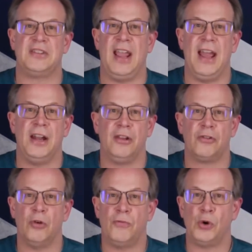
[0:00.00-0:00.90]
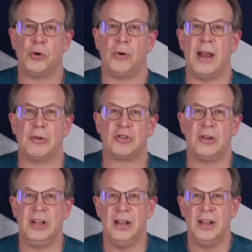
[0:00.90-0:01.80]
scanning, so
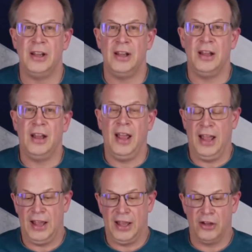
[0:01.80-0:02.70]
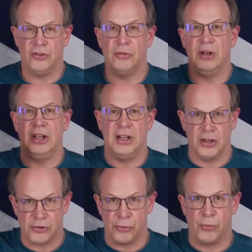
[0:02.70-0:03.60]
photogrammetry, and you need
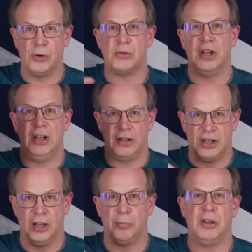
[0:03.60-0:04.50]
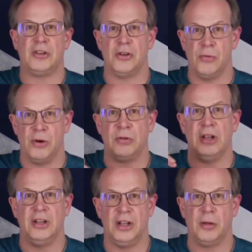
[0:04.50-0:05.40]
it to rotate, take a picture,
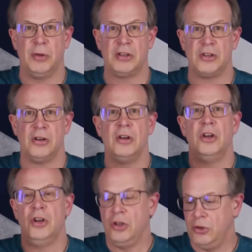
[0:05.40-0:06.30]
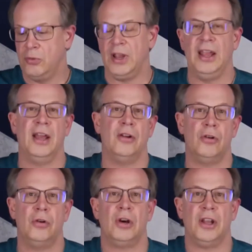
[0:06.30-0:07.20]
rotate, take a picture. You can
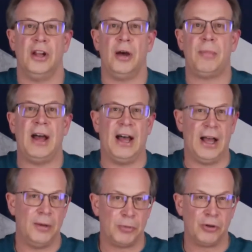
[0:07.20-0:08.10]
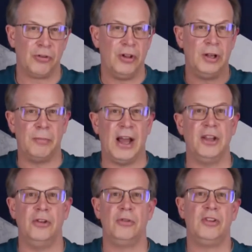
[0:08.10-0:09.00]
hook it up. I personally am
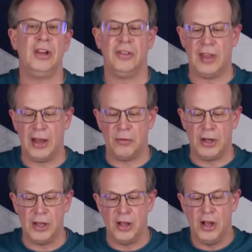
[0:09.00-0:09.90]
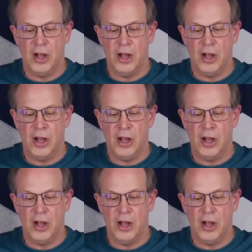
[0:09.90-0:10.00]
not using it that way,